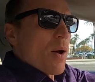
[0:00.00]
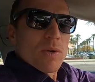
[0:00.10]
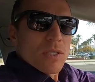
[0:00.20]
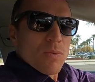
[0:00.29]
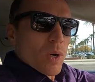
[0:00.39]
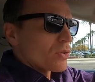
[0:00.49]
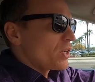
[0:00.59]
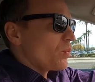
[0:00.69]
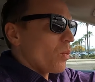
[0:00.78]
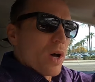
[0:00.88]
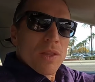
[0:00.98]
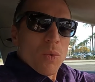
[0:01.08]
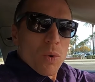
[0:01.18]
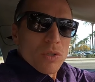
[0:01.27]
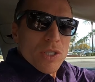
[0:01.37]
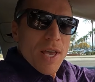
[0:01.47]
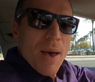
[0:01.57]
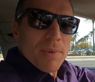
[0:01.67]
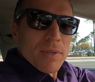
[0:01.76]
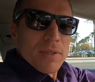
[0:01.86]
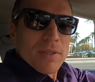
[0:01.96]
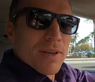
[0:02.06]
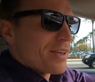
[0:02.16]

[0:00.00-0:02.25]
I was wondering what in the world just happened.